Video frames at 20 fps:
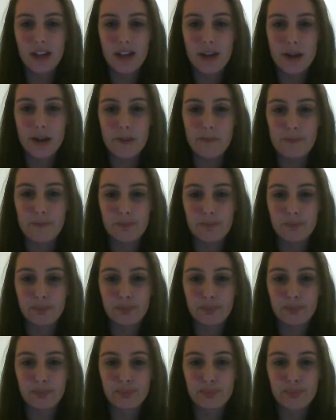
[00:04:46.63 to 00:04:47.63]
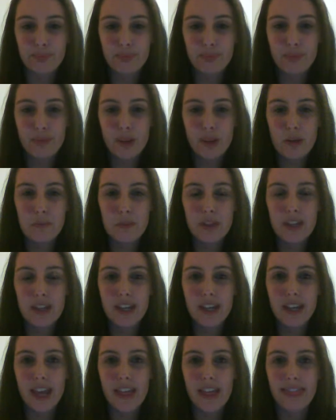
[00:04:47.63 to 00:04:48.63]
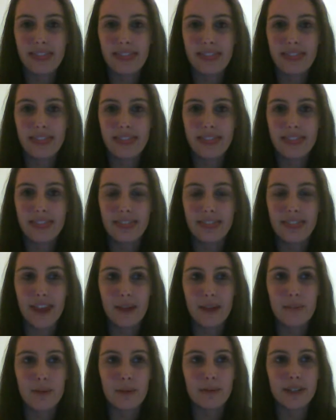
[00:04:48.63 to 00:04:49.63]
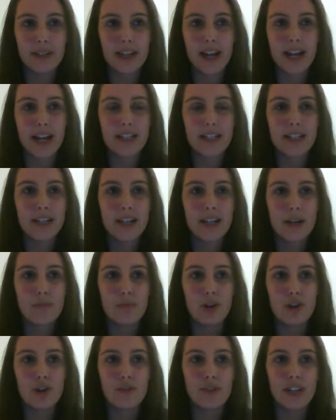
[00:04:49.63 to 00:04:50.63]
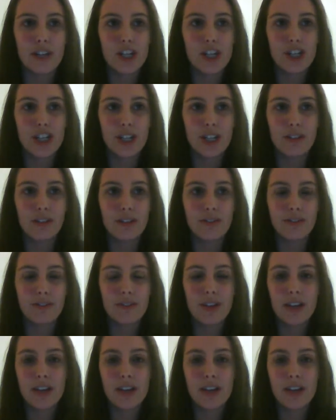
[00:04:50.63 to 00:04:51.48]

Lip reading: but then again they probably had more of an issue of